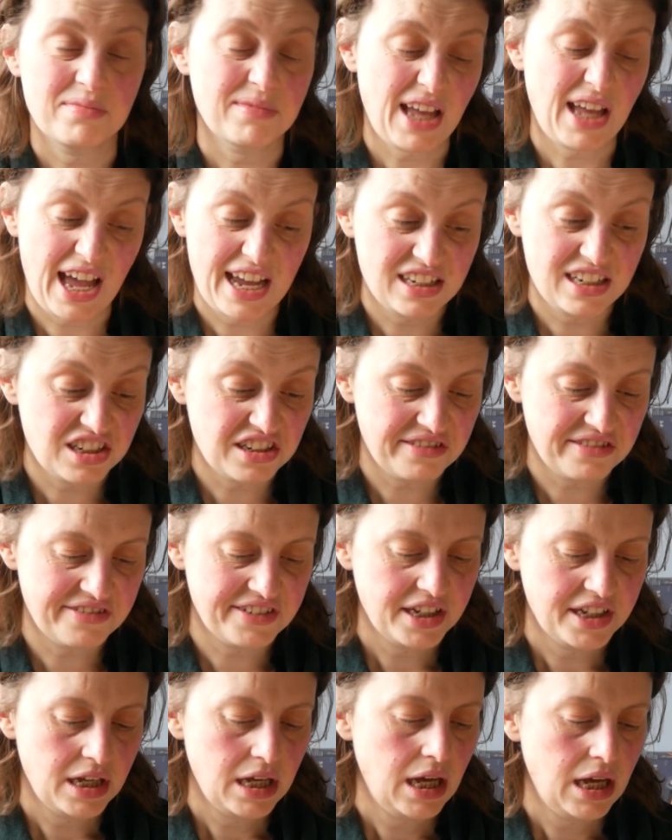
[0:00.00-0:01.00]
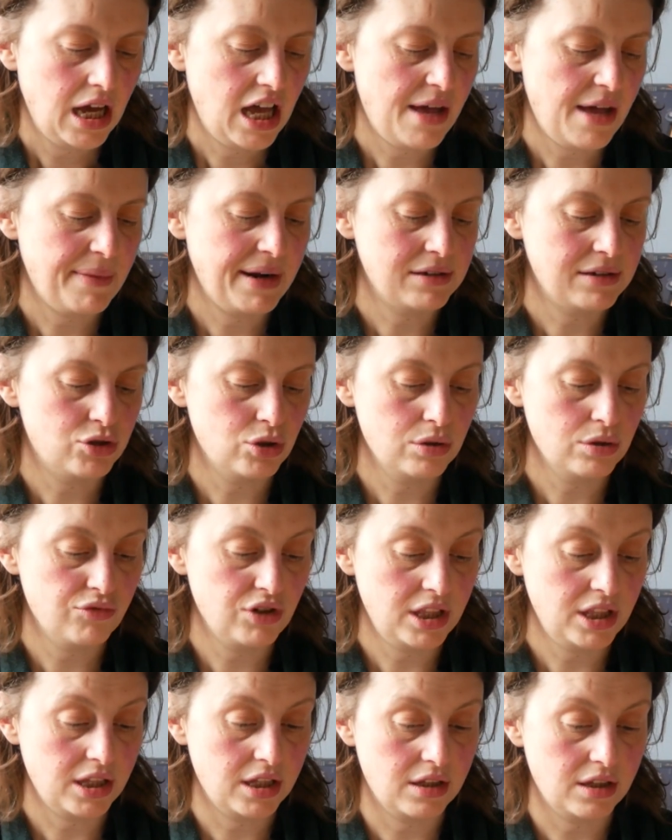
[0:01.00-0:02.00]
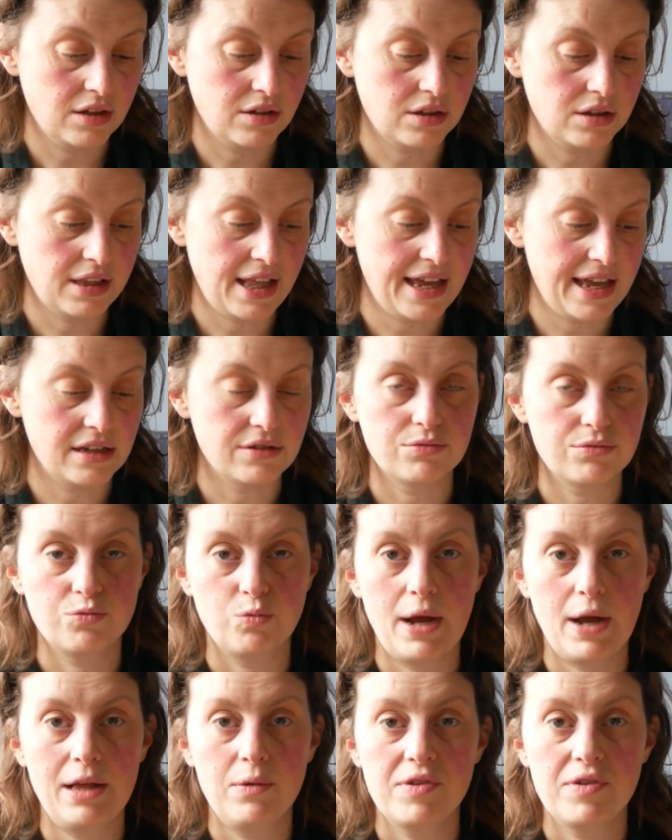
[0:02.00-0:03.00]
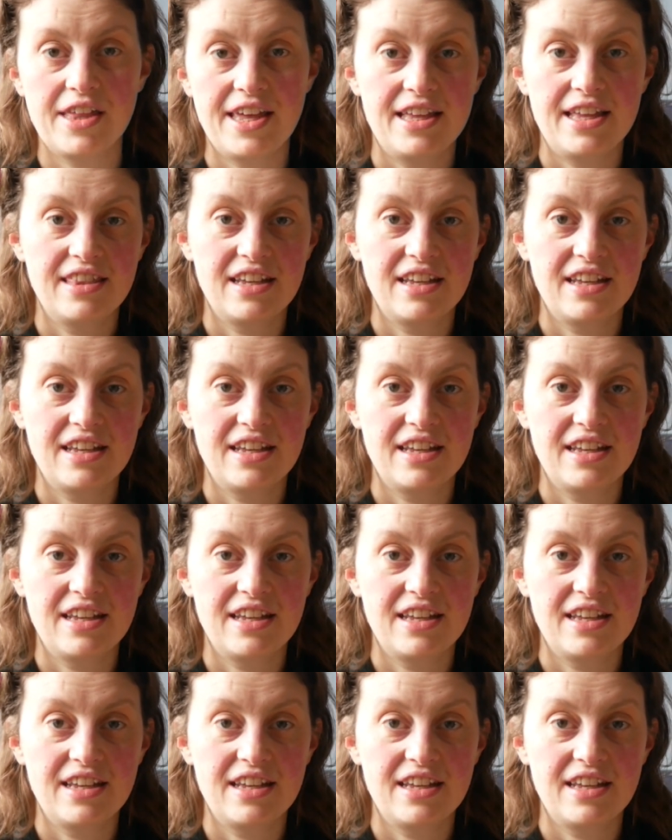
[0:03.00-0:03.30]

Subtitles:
kind of, and I was doing really like well with it.